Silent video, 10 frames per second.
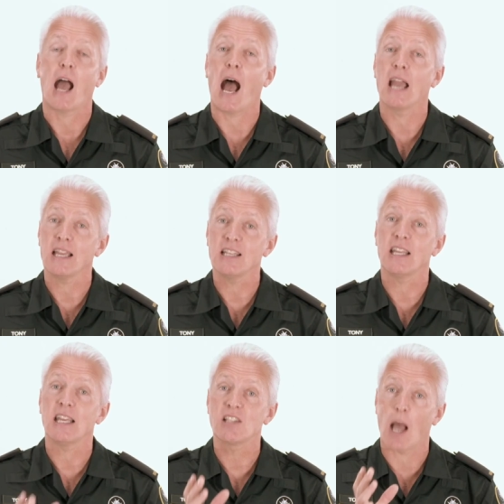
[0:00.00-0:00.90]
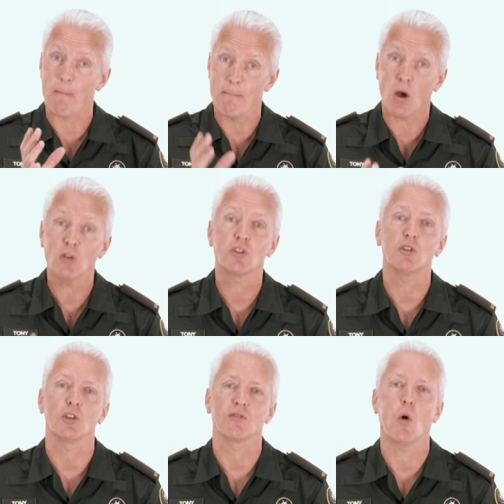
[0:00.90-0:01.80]
AEDs are most
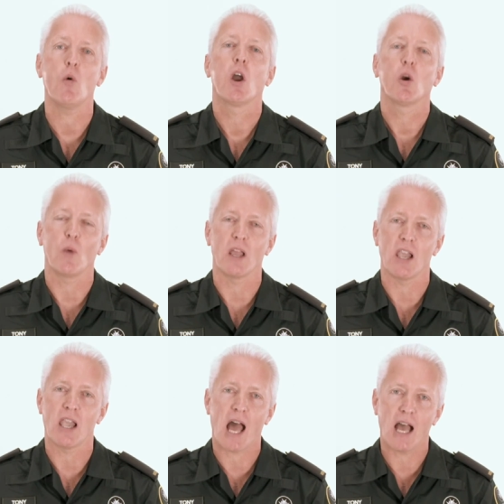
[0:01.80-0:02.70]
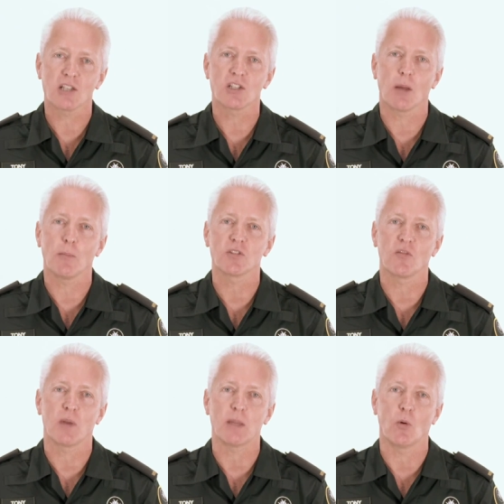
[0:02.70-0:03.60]
useful where large numbers
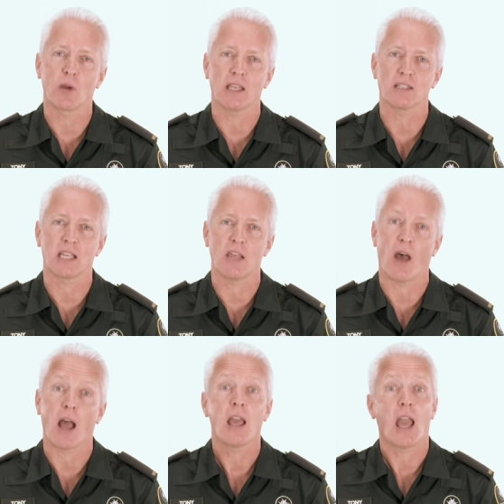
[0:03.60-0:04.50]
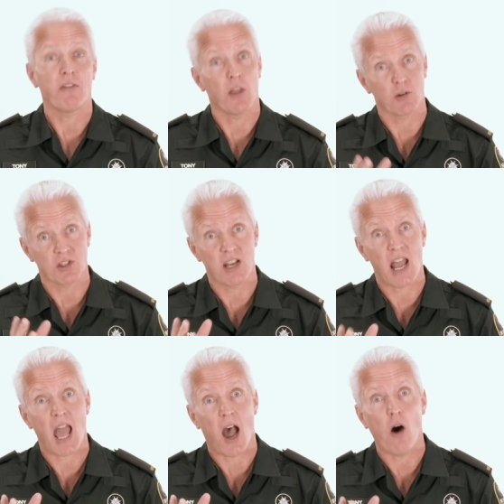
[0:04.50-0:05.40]
of people get together, and there is
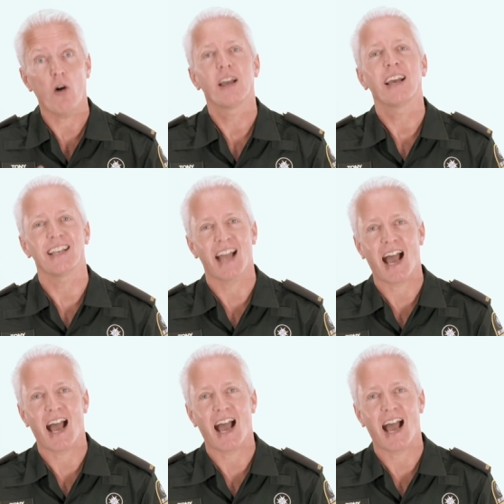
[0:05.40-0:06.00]
now an